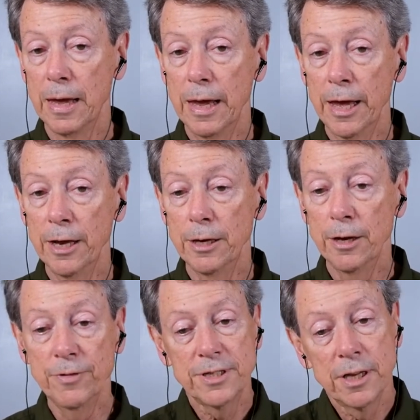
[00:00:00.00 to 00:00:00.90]
And
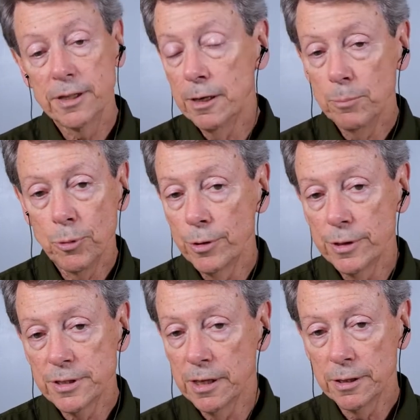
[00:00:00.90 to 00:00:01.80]
if it's not that important,
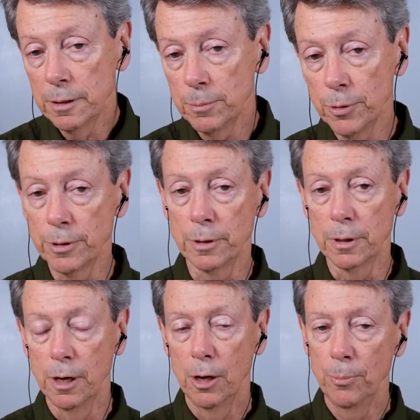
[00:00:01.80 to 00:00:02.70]
it's not that important.
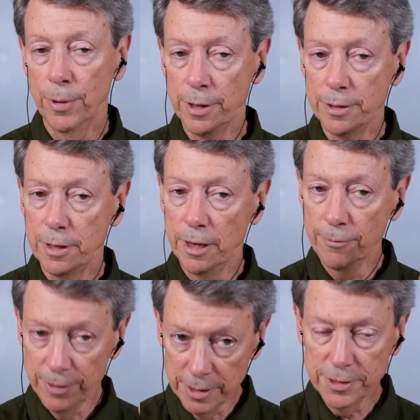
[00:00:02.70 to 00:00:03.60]
But
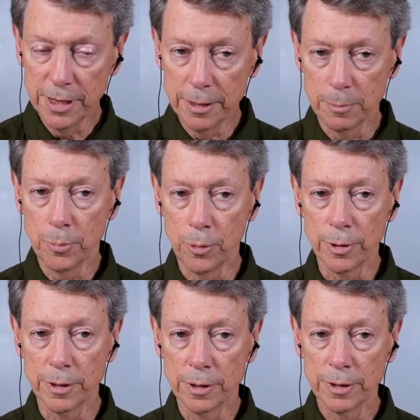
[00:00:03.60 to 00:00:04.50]
if it is that
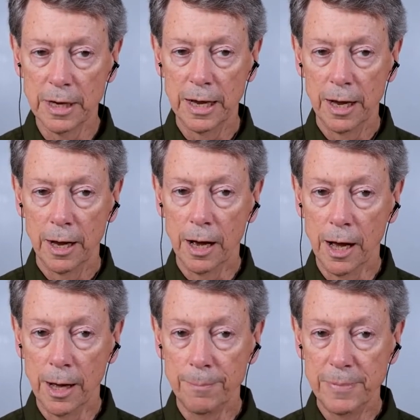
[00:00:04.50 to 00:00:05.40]
important,
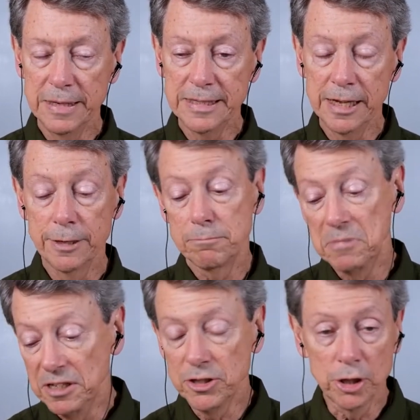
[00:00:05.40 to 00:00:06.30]
uh, he said
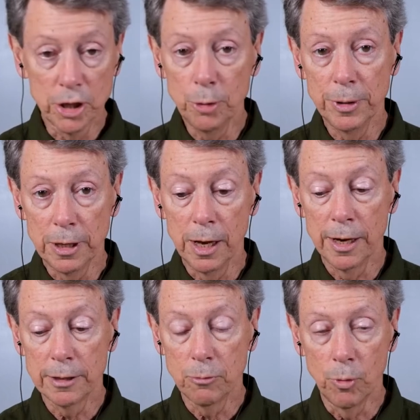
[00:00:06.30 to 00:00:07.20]
it's a little bit
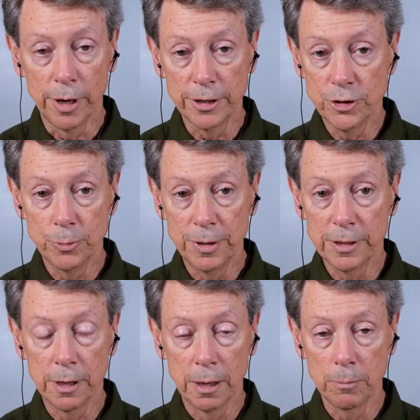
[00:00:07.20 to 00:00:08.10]
like wanting to
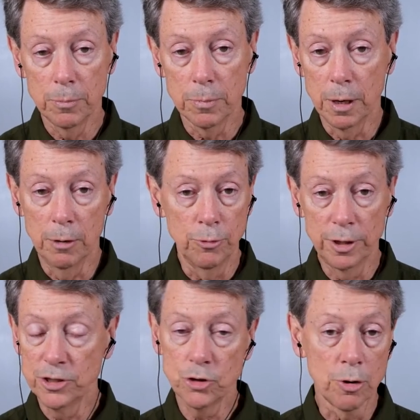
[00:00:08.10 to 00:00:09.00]
become a
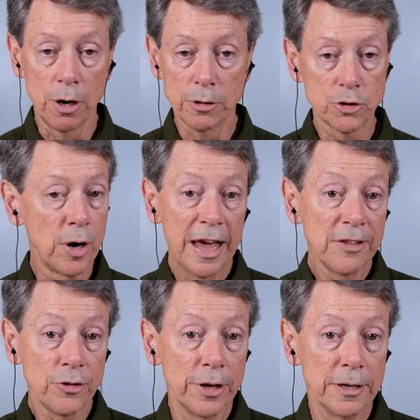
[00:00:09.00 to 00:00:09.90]
really strong
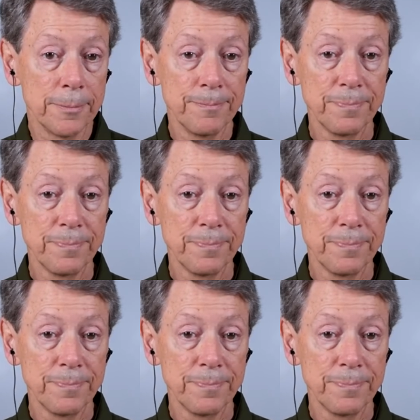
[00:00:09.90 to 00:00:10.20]
triathlete.